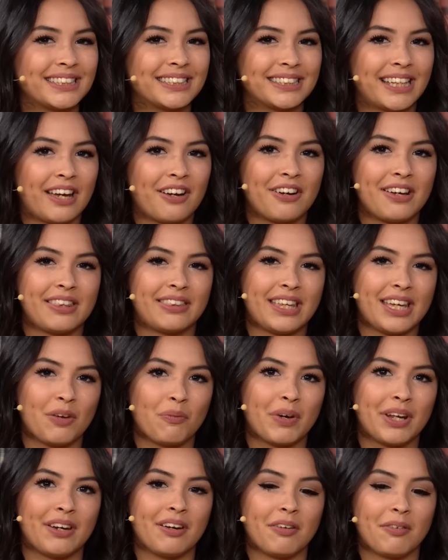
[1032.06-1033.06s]
a scary thing
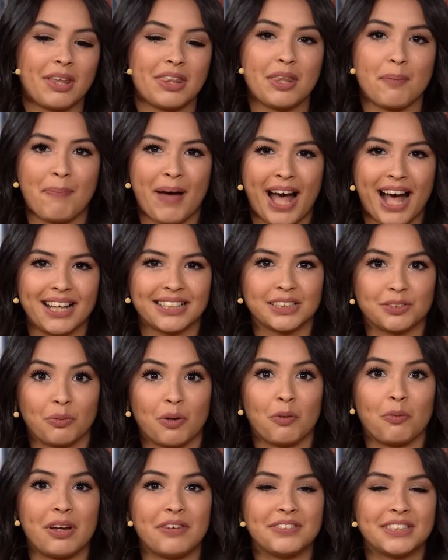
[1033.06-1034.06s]
when in the past
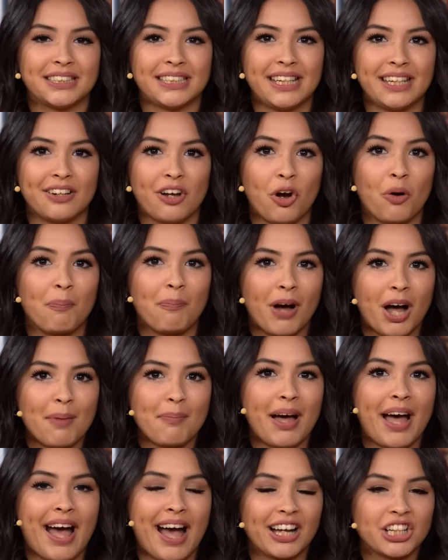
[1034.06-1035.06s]
where we've seen
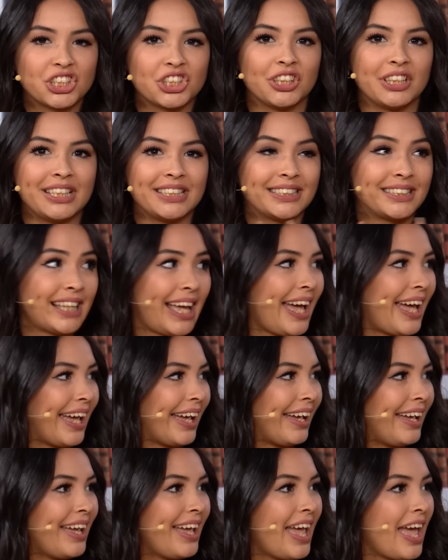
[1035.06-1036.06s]
Obama actually
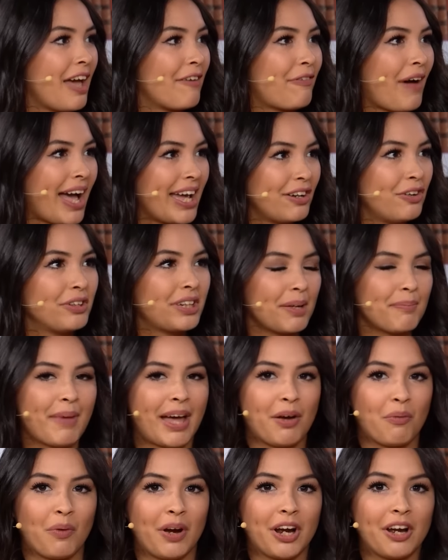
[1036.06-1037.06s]
say, if I don't get
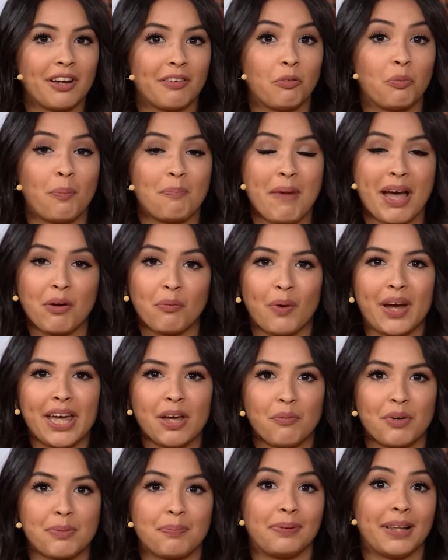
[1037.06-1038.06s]
my, wear, my way
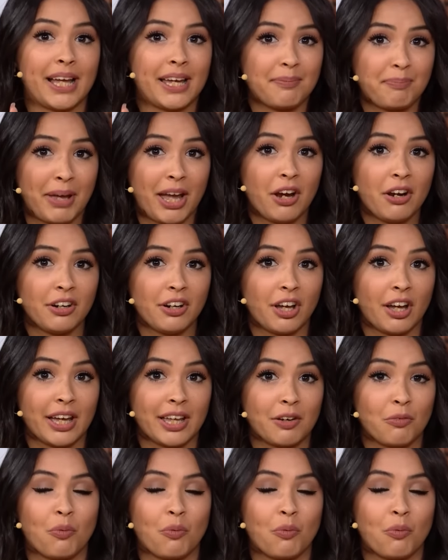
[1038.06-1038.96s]
with Planned Parenthood,